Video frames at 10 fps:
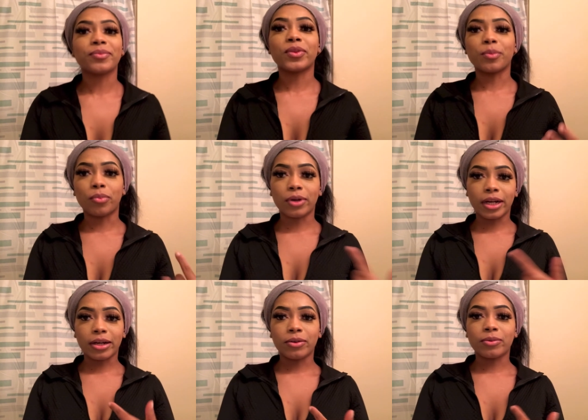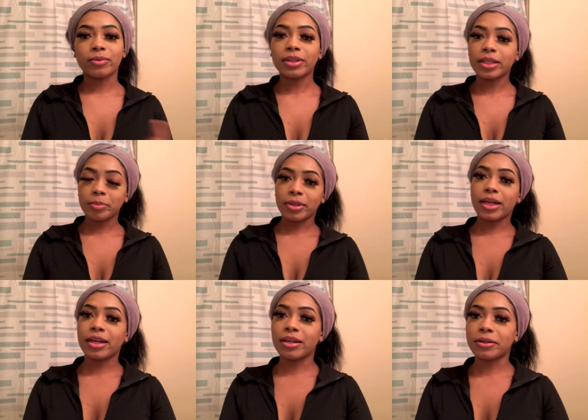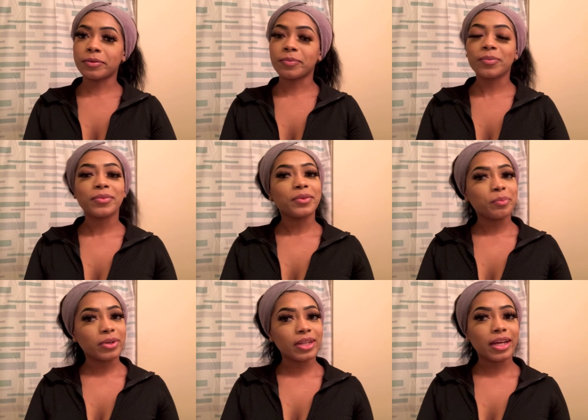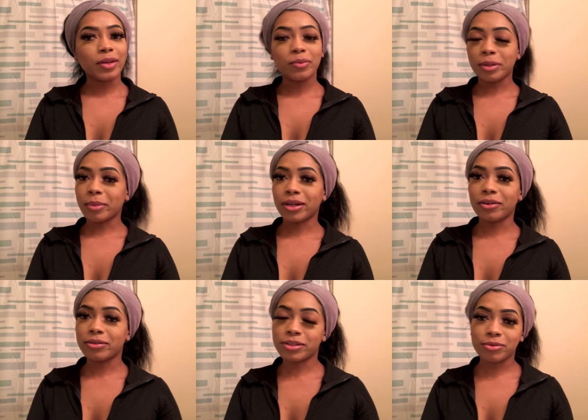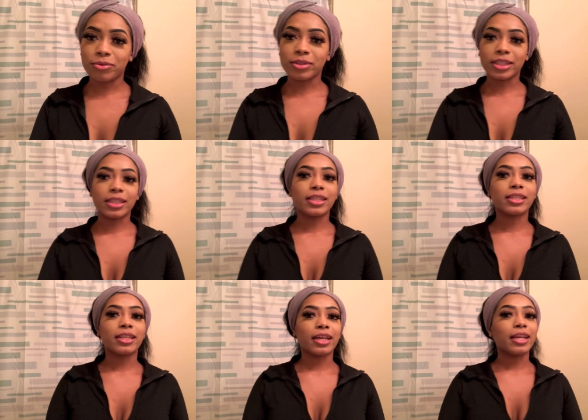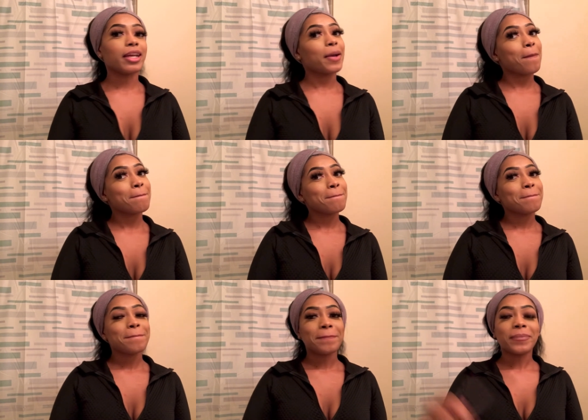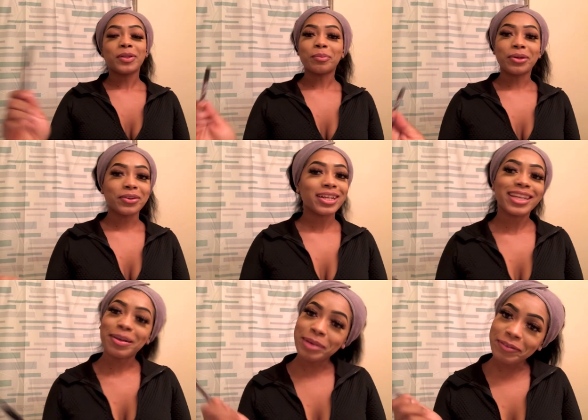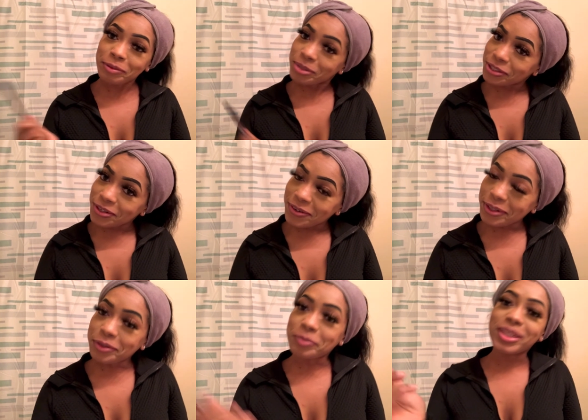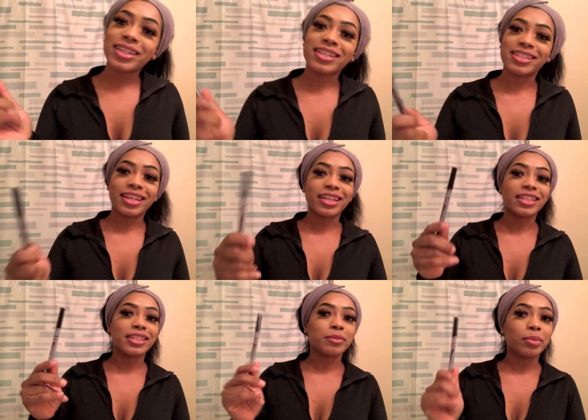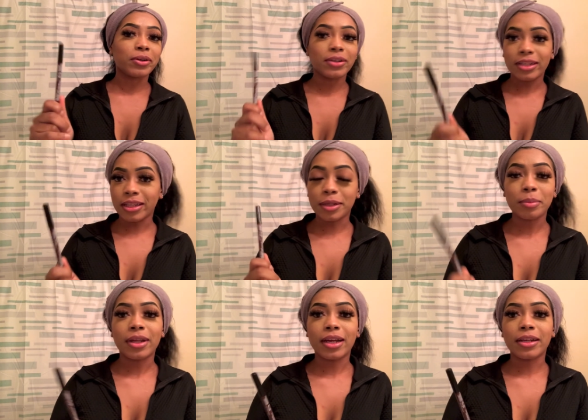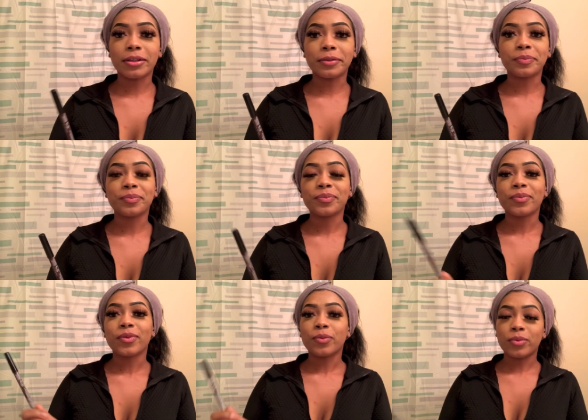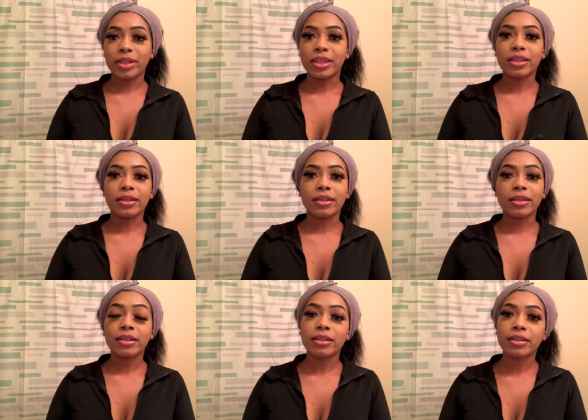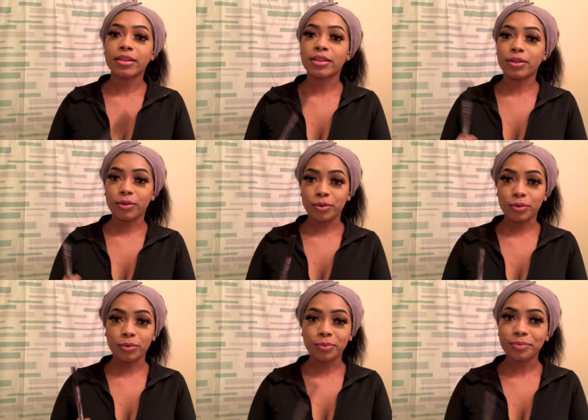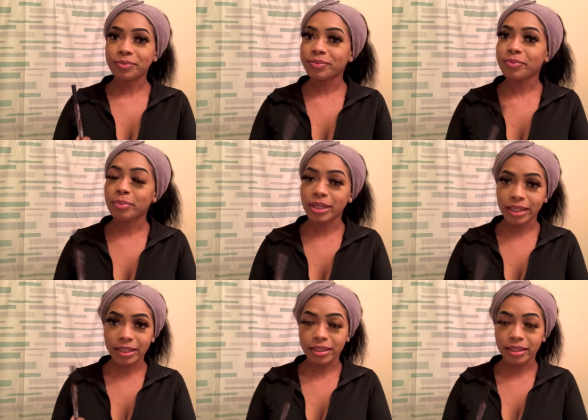the brown lip liner, but like one of my go-tos is like the burgundy. I'm gonna have to put y'all on because like this burgundy lip liner with the nude pink